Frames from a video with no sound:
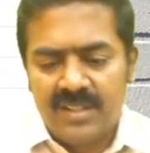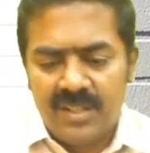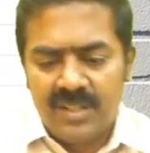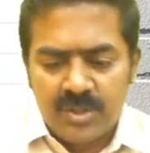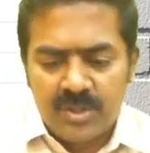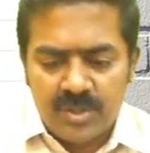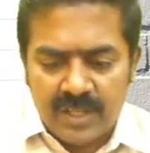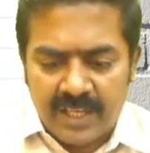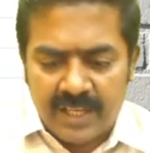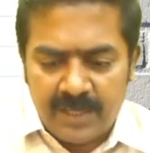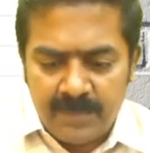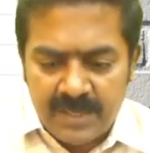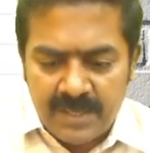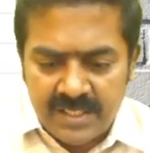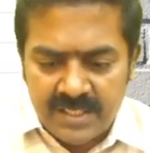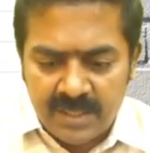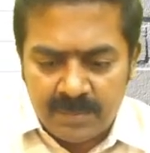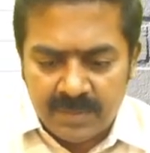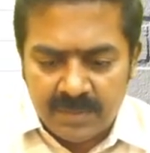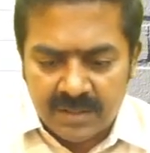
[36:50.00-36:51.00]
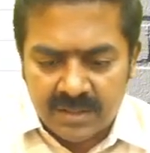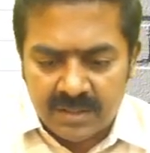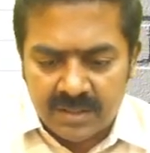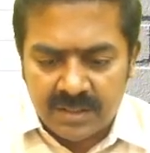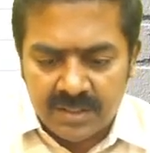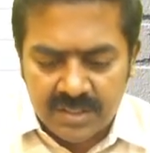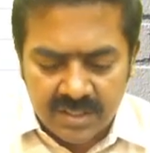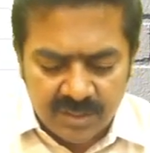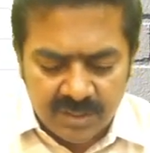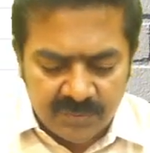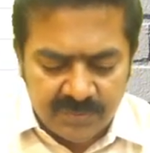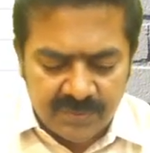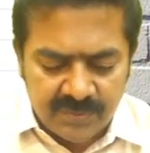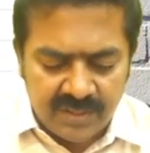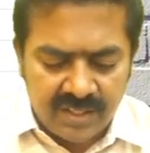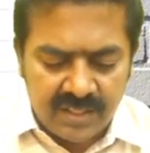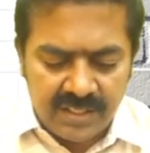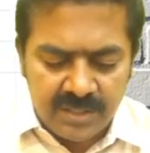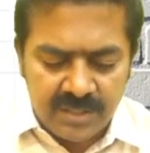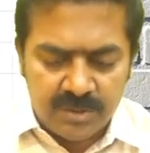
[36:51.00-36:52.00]
So ABC method is
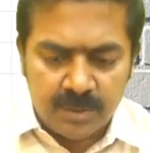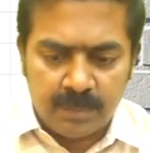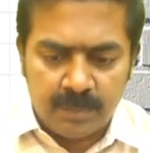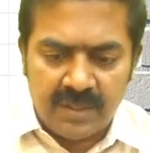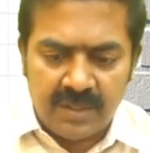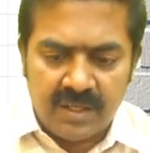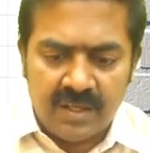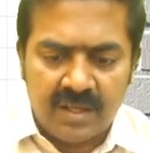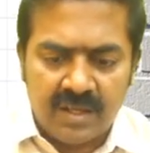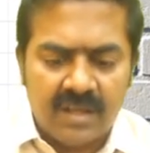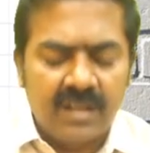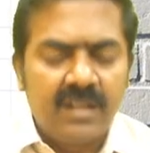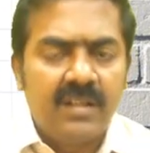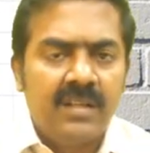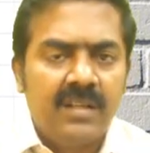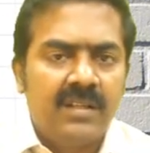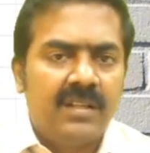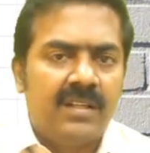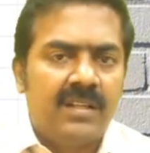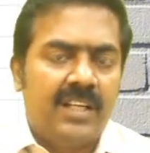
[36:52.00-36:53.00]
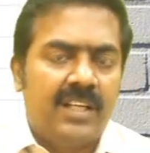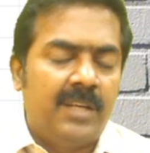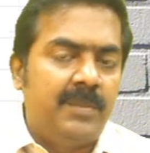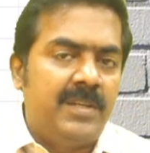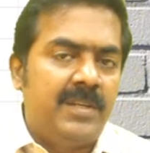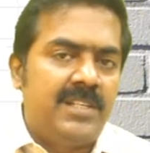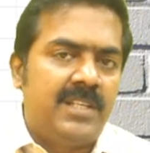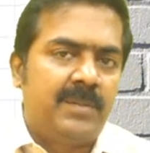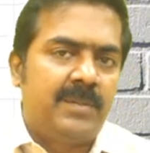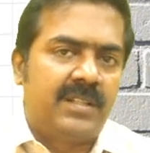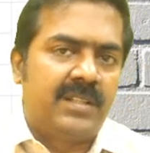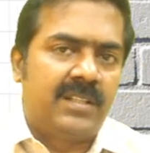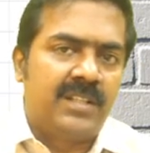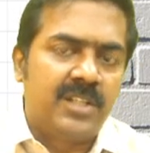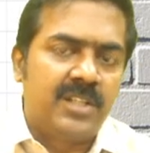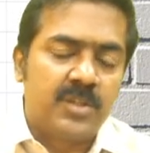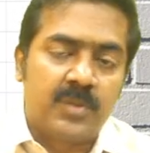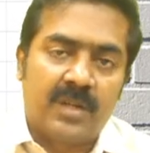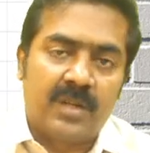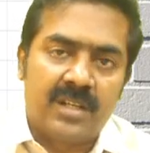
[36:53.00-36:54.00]
definitely superior. ABC method
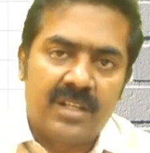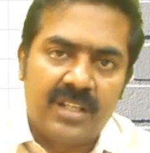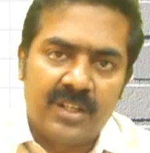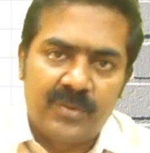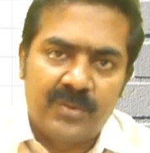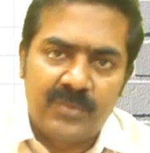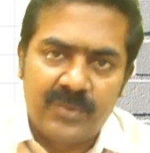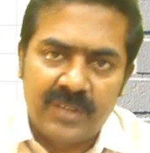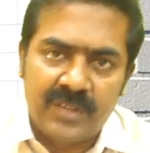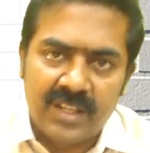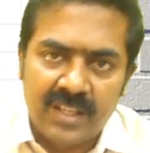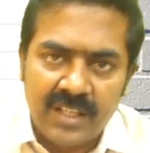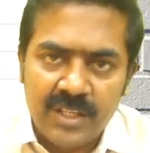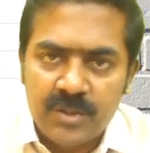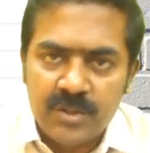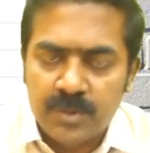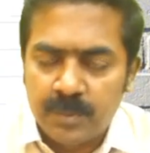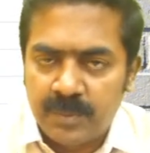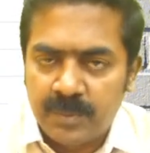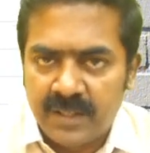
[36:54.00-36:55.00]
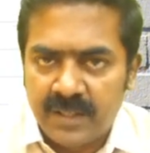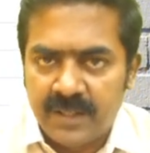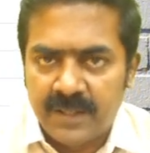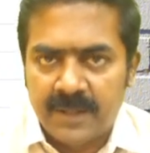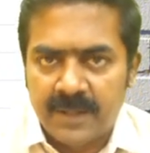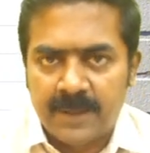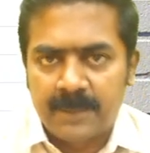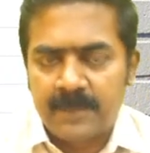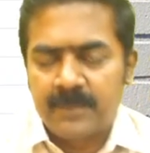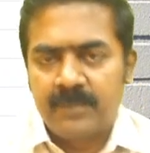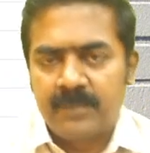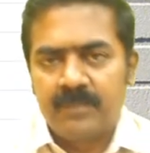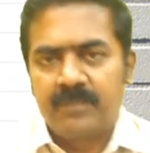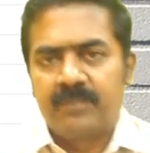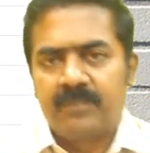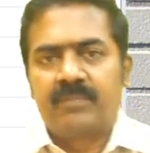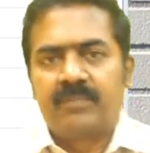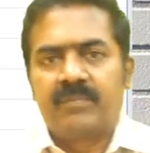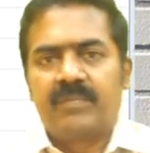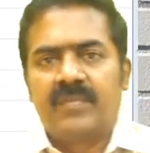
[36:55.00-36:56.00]
is what? Definitely superior.
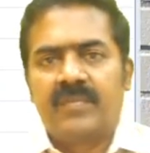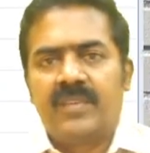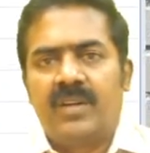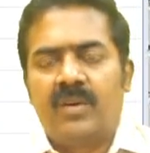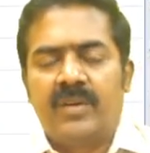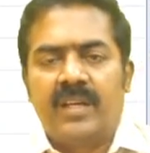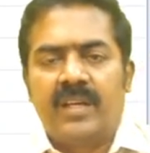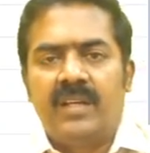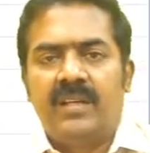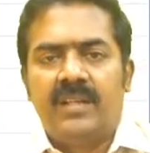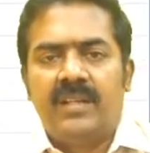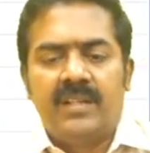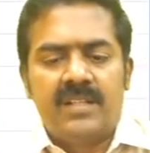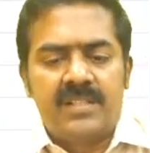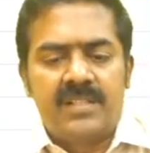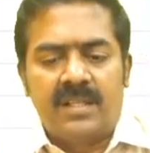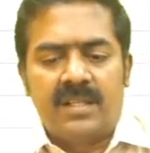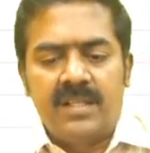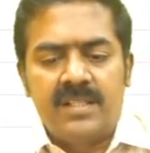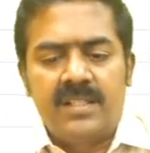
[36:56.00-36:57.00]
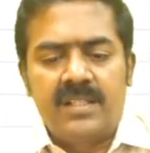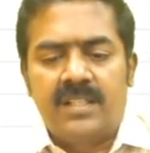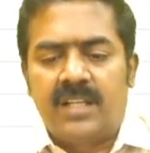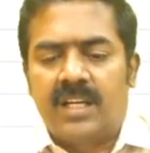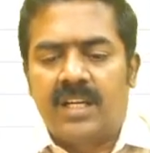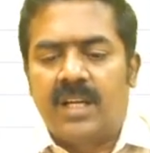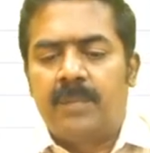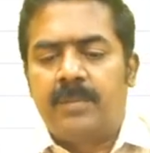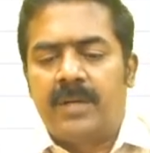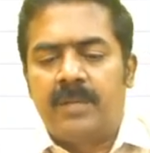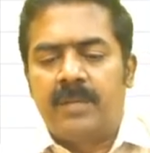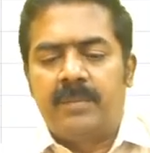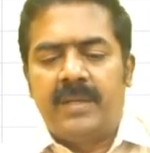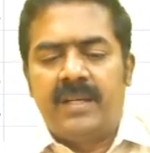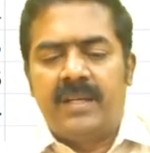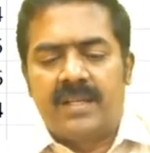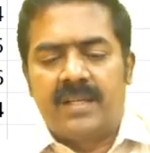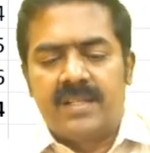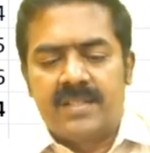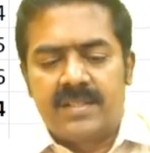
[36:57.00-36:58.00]
Okay, sir, is it adopted by
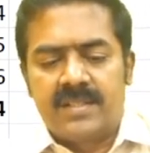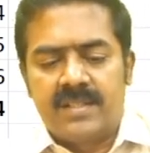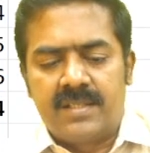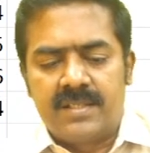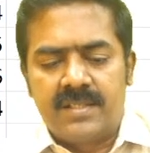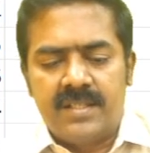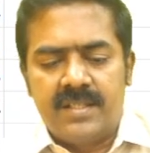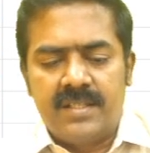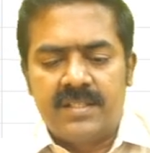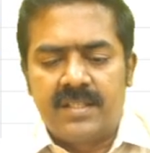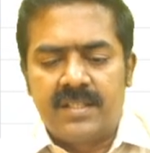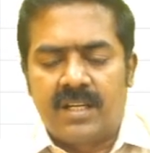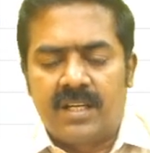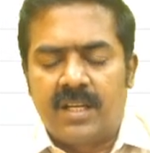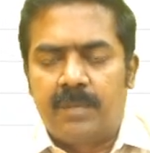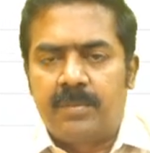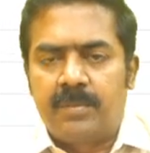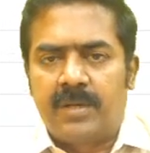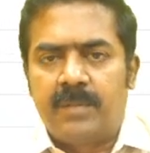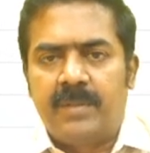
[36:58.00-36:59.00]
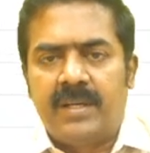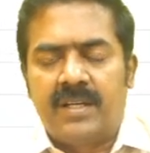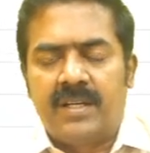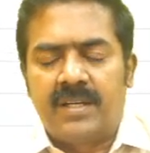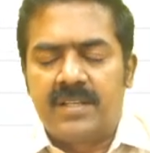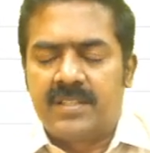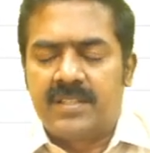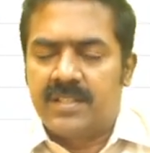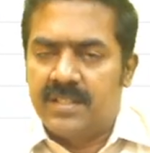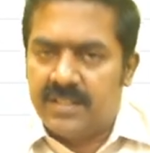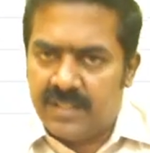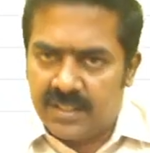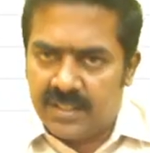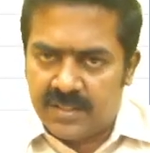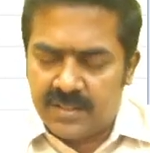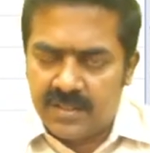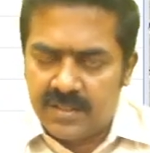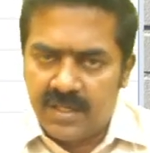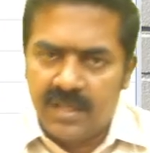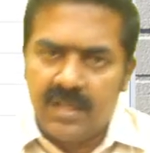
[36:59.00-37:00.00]
concerns? Is it adopted by concerns?
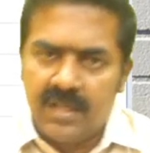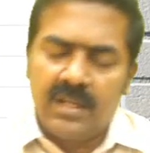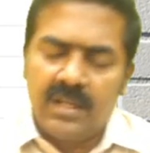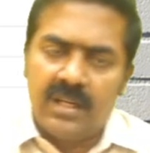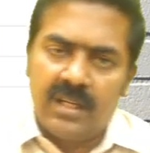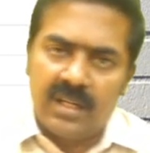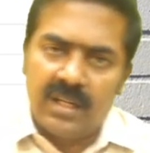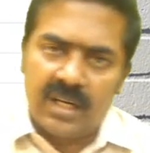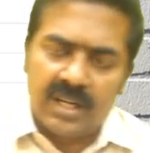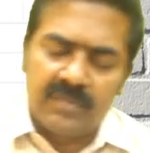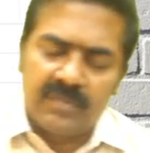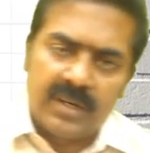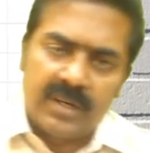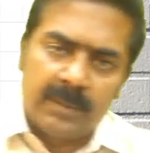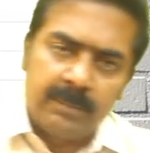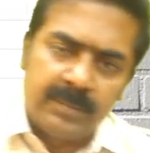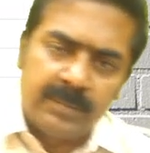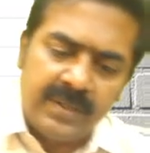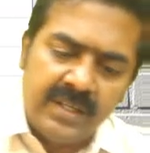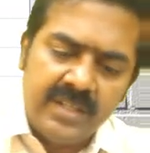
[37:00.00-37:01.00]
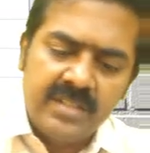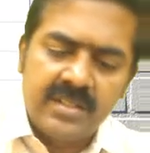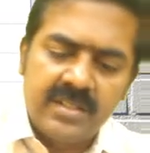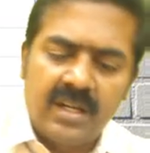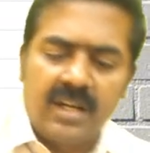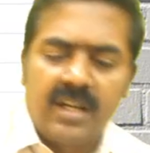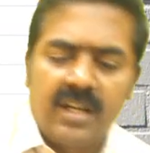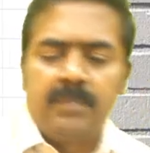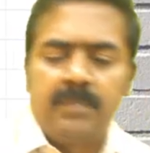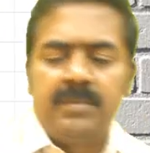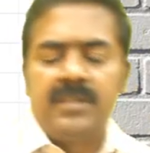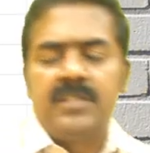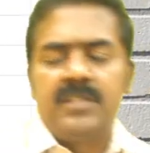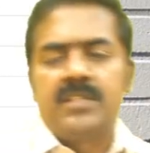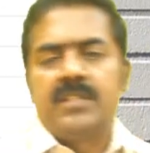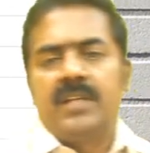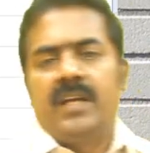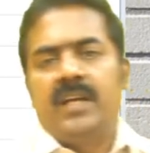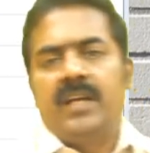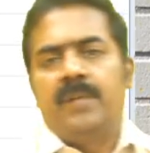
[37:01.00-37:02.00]
Yes, a lot of companies adopt
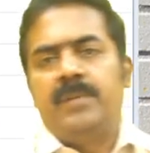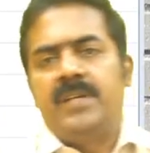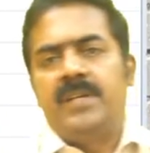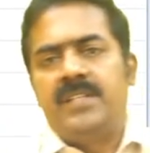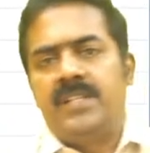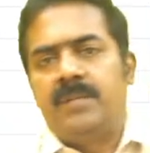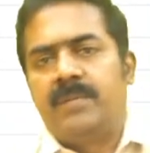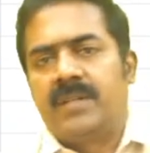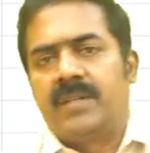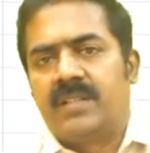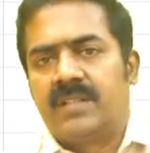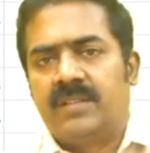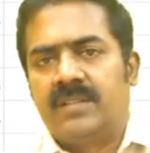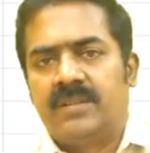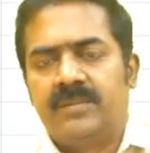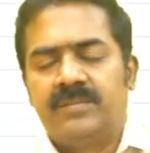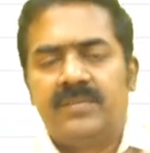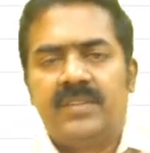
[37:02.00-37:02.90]
this ABC method.